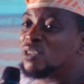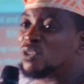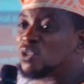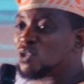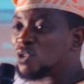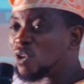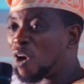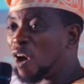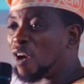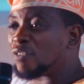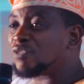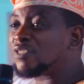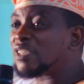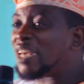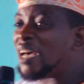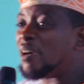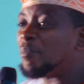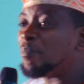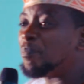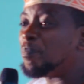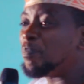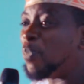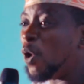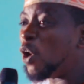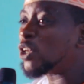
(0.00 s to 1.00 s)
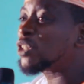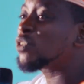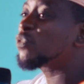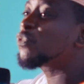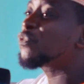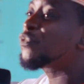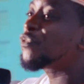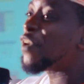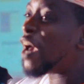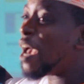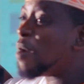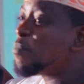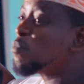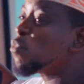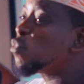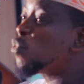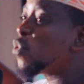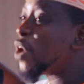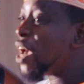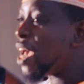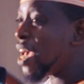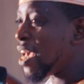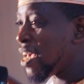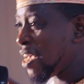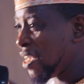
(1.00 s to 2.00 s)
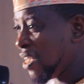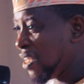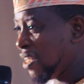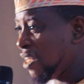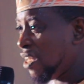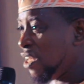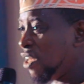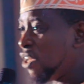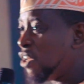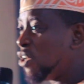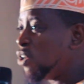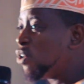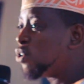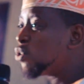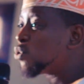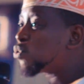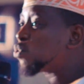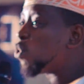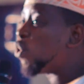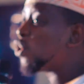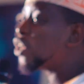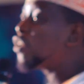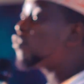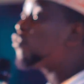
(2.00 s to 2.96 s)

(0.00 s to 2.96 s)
soft, but firm way to